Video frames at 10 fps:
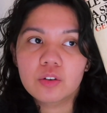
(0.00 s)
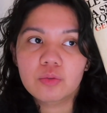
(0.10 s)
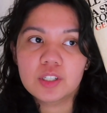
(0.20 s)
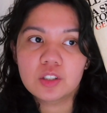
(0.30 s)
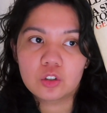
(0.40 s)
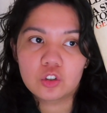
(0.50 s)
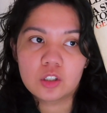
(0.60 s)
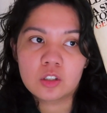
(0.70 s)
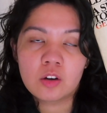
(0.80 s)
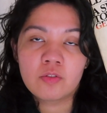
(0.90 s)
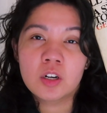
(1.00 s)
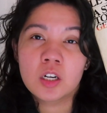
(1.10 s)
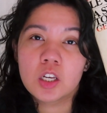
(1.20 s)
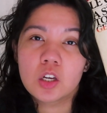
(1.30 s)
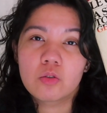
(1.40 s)
the resurgence of a
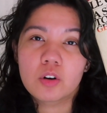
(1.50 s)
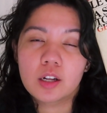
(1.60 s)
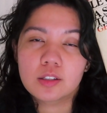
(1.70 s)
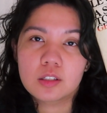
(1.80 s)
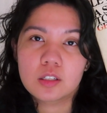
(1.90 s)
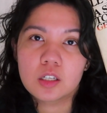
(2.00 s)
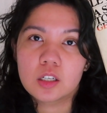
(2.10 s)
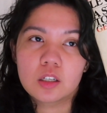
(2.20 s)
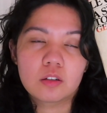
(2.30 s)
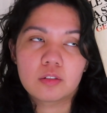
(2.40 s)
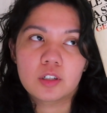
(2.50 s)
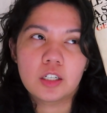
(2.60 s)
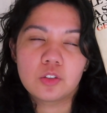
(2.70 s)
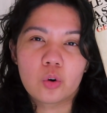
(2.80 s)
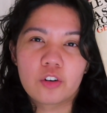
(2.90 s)
neo-Nazi
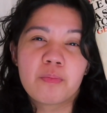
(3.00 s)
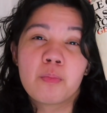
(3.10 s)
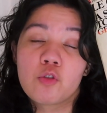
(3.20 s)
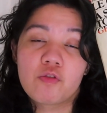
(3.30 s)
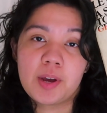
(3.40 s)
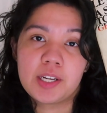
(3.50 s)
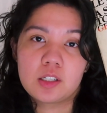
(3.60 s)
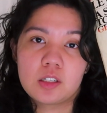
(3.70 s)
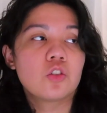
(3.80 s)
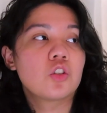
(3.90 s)
sort of movement.